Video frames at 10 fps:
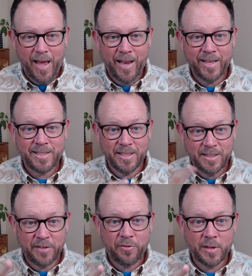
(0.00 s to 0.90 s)
And it's a
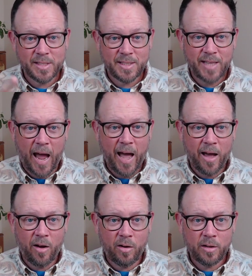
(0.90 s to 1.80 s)
different
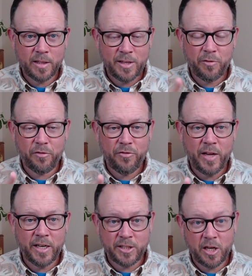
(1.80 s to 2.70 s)
style, a different
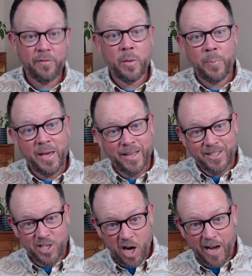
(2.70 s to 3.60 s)
finish of the
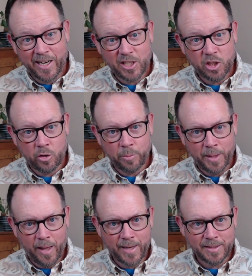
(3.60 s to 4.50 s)
pin John had showed me
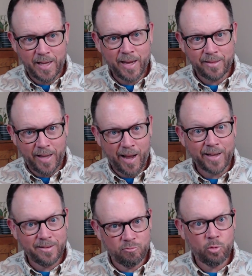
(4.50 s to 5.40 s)
last night that I
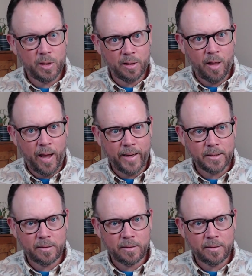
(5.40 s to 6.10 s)
really liked.